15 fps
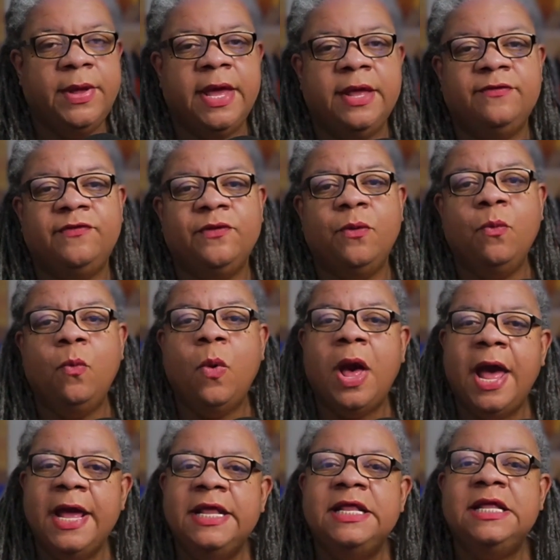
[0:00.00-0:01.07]
so
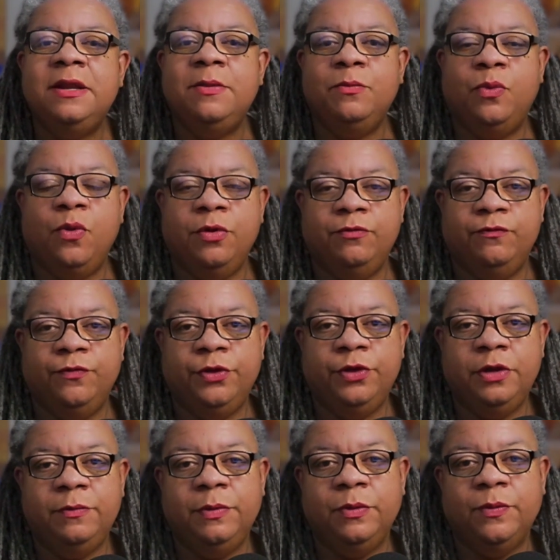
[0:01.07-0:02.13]
why is it important for you
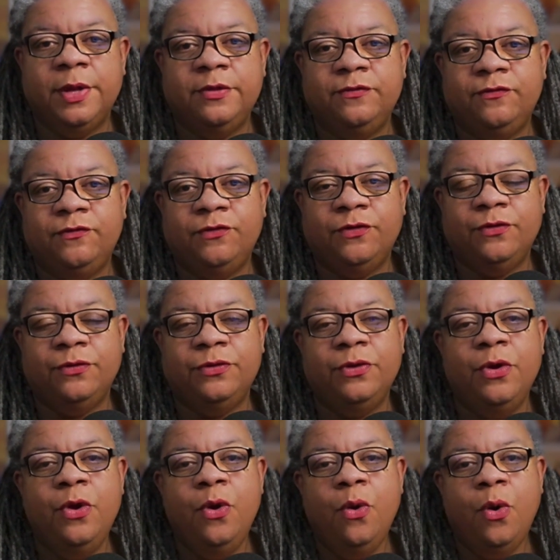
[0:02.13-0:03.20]
to be registered
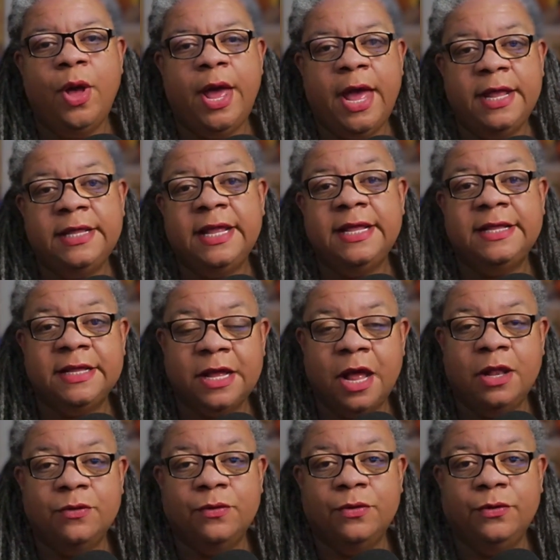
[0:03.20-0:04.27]
as a
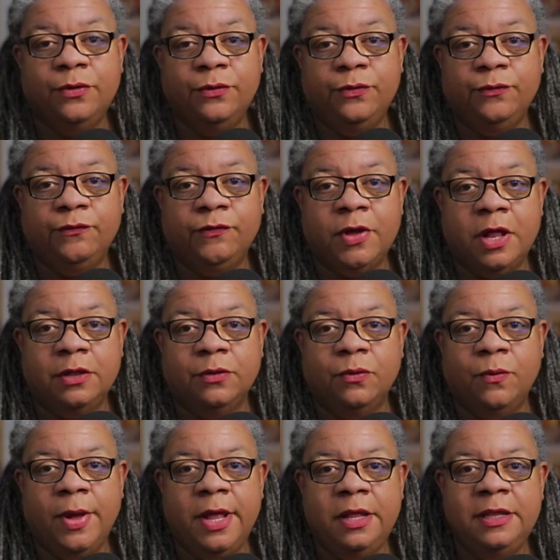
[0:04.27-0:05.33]
scholar on Google Scholar?
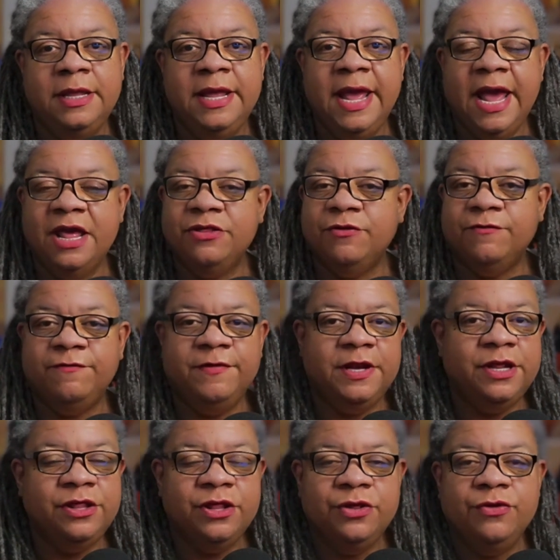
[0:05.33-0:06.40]
Well, as you're
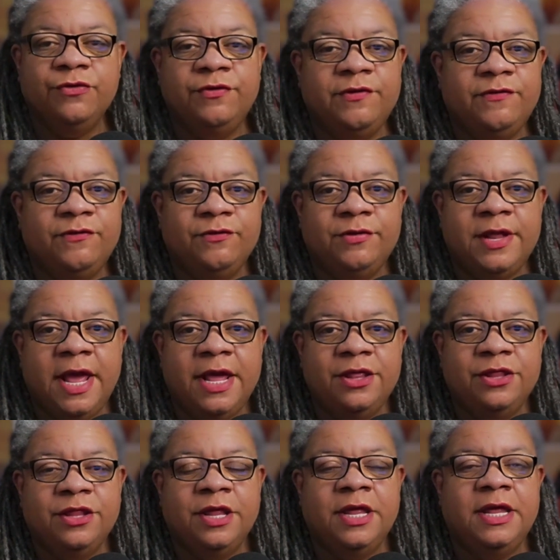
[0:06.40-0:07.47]
finishing your
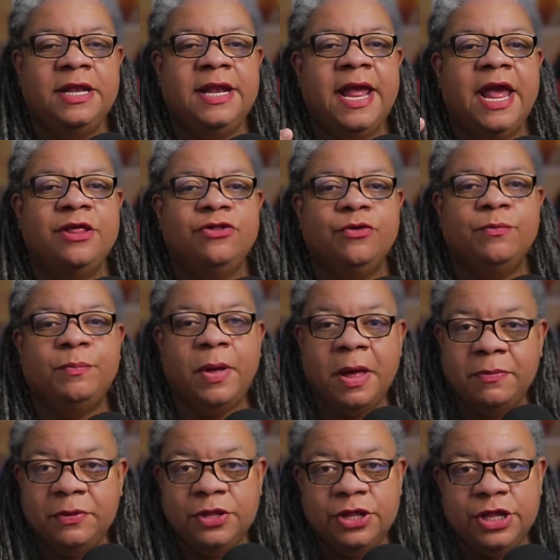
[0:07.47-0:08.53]
dissertation, as you're
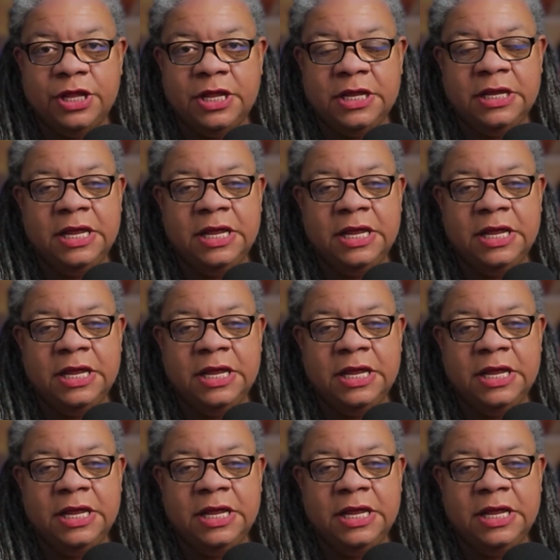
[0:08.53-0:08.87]
publishing